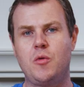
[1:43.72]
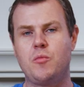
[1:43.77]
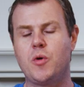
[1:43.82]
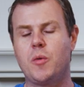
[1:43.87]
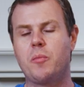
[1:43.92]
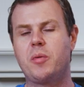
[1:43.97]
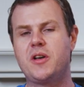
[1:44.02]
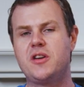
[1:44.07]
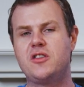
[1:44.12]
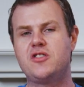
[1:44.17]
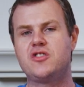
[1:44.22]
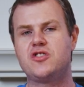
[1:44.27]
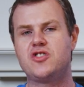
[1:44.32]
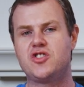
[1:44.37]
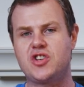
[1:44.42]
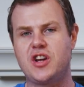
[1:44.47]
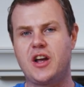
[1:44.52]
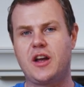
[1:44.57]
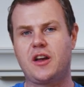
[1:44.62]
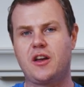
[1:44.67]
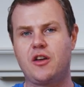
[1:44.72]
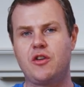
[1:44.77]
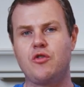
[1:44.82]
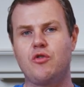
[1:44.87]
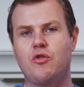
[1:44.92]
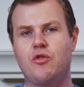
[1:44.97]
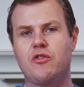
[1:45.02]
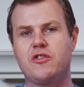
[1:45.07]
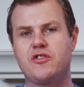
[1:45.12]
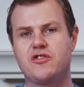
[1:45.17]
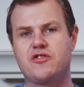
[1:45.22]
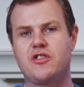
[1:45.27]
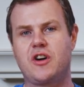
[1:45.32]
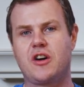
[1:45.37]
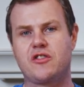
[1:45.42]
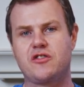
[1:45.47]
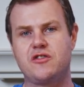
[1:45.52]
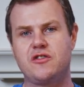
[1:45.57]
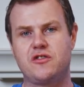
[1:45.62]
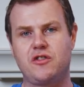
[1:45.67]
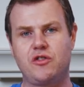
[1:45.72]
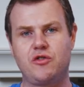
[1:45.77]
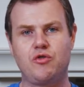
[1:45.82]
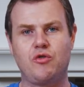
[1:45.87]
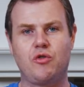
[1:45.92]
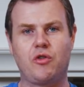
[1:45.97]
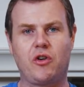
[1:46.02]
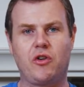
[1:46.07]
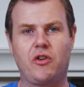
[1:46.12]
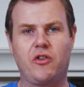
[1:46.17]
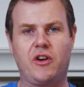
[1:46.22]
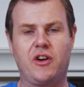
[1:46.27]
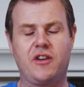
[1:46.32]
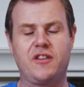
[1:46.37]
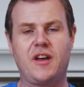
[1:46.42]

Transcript: But please check your instructions on your chlorine